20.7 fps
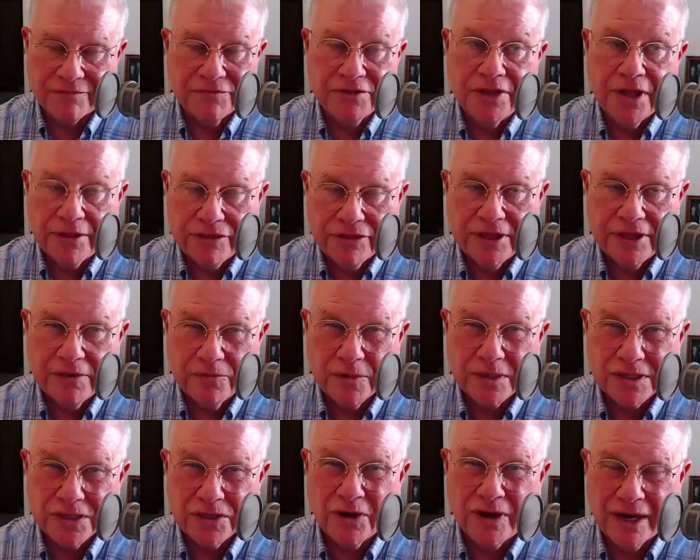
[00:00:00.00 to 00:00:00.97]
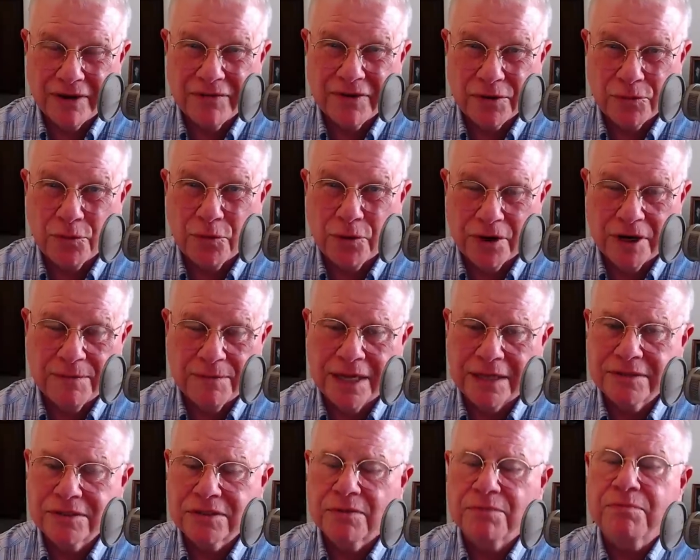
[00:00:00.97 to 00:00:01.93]
nothing whatsoever to worry
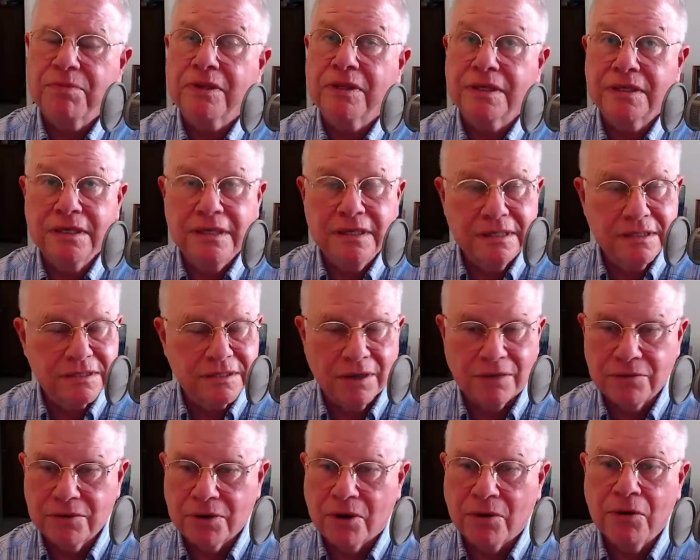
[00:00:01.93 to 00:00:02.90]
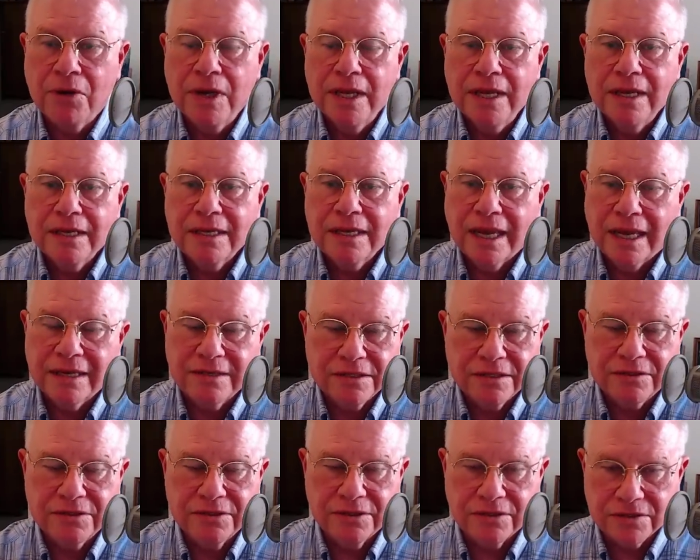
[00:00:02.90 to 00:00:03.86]
about. So please don't go
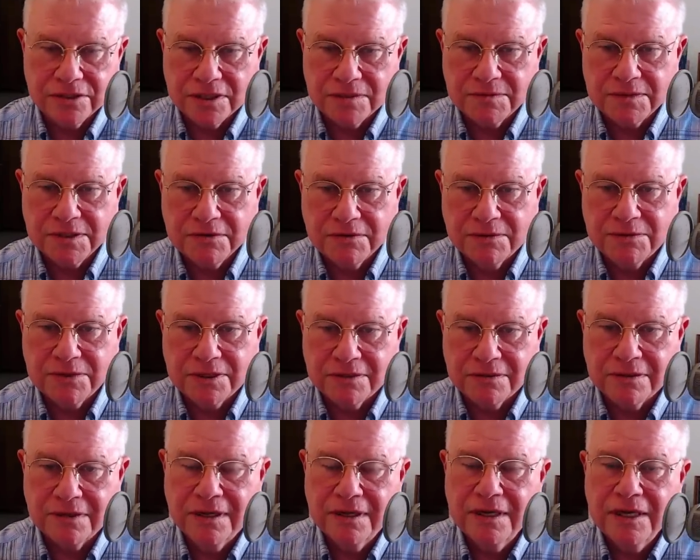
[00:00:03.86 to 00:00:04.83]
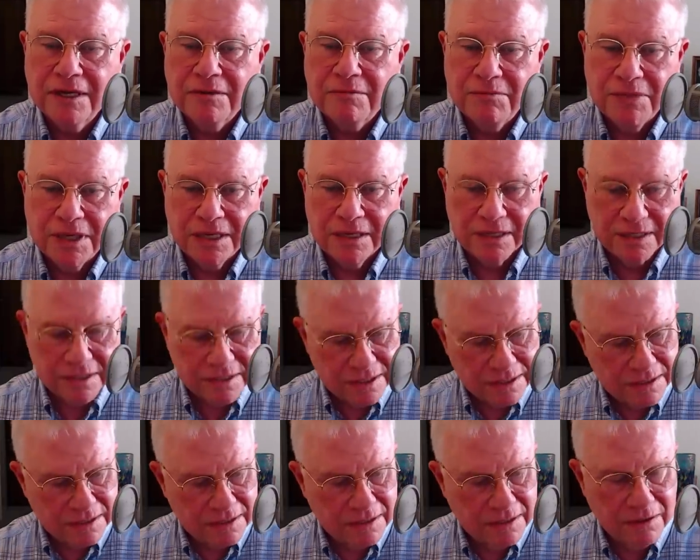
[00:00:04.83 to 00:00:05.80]
cancel your subscription
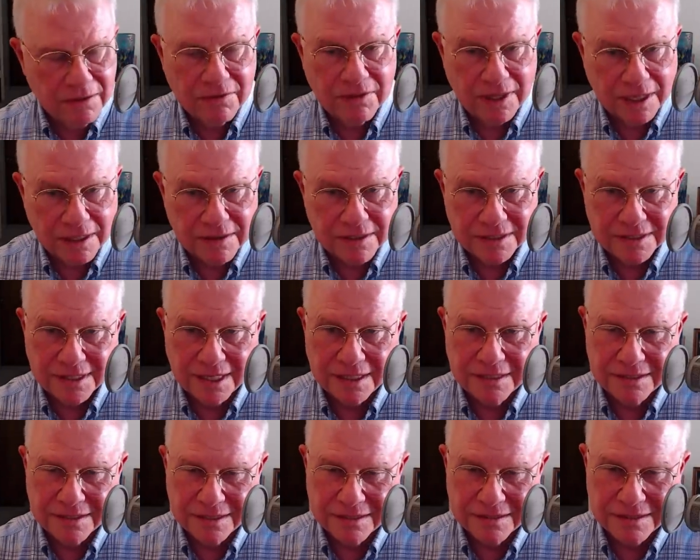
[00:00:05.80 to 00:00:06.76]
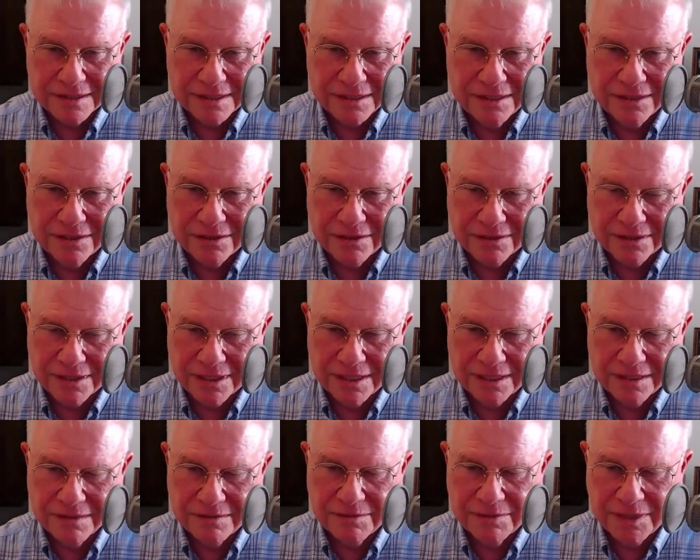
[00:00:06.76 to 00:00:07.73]
because you think the site's insecure.
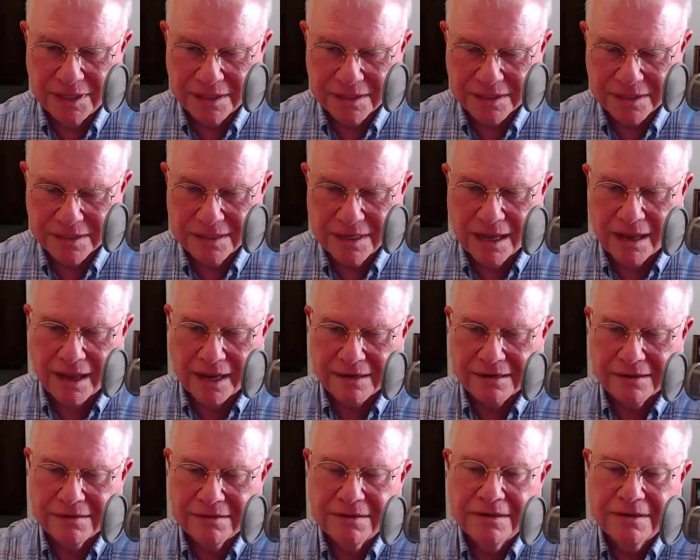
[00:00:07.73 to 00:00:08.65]
It, it's not